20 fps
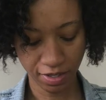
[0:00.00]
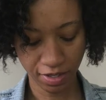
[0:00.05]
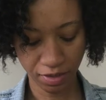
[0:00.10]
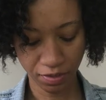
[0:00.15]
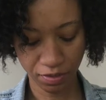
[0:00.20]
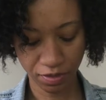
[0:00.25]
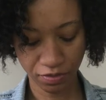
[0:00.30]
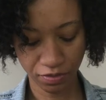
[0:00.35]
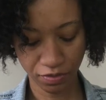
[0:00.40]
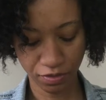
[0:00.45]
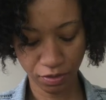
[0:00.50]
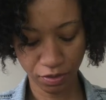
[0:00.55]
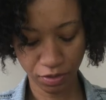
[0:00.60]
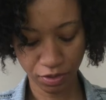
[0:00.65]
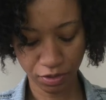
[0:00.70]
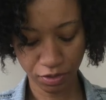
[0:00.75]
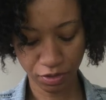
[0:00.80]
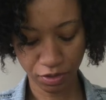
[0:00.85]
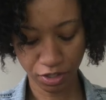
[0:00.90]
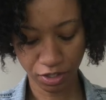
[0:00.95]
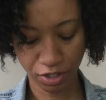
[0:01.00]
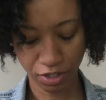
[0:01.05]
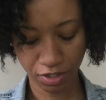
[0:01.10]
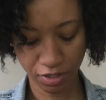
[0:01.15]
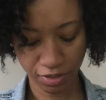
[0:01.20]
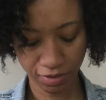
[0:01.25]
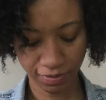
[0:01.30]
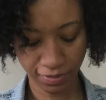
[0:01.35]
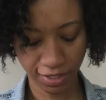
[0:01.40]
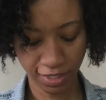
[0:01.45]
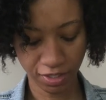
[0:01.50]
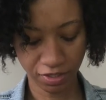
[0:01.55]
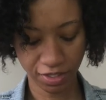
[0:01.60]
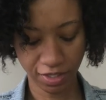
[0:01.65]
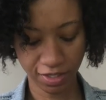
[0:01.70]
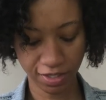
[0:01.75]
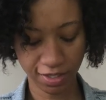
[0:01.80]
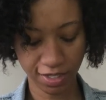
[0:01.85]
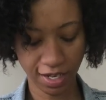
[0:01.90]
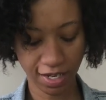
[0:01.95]
think it was a floral shirt. I tried
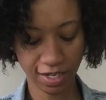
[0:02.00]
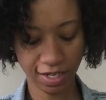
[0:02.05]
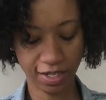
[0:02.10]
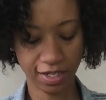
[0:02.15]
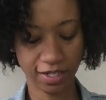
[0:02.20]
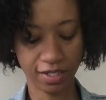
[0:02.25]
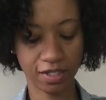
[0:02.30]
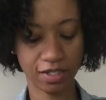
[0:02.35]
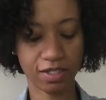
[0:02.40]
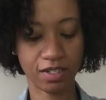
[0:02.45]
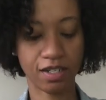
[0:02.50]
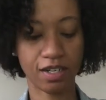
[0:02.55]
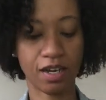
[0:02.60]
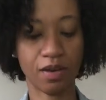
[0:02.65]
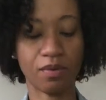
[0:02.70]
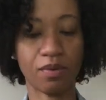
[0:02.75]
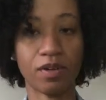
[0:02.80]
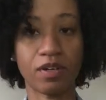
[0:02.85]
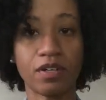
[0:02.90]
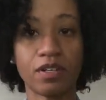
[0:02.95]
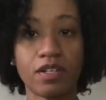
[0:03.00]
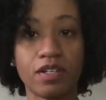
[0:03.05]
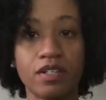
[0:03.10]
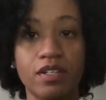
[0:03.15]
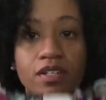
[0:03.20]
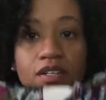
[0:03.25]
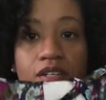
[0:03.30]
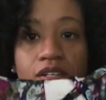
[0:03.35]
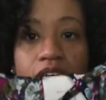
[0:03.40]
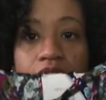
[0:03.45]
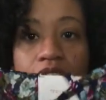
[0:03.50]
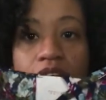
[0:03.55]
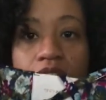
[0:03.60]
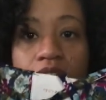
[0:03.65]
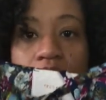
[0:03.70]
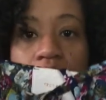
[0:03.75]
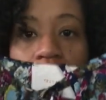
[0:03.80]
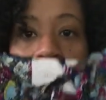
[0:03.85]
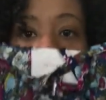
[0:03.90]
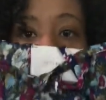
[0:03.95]
to tie that and it did not work.
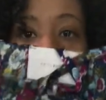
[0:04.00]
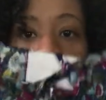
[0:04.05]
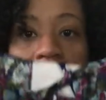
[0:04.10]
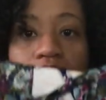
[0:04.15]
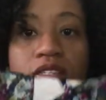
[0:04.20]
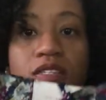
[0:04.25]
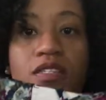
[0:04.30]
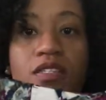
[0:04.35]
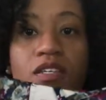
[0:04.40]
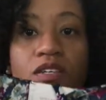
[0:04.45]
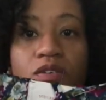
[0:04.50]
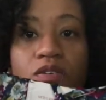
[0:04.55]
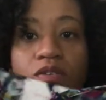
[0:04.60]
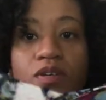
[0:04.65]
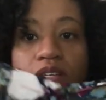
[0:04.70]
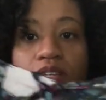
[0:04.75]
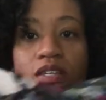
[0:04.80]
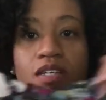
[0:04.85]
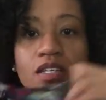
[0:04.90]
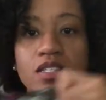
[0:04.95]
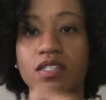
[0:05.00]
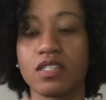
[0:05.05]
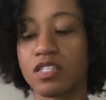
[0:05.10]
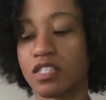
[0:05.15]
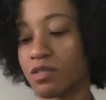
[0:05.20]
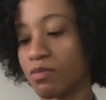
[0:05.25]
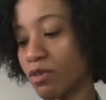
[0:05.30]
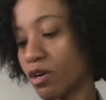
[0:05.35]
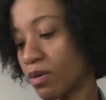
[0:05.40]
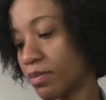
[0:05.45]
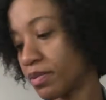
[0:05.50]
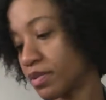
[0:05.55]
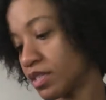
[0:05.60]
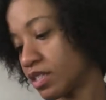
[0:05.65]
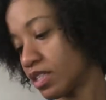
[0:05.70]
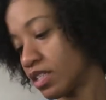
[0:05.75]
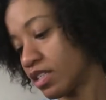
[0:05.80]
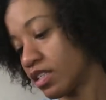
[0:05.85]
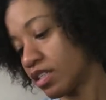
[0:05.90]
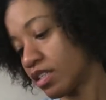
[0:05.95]
But this is cute. I think it's a small
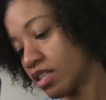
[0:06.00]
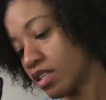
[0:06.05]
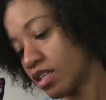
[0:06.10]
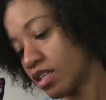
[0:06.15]
petite.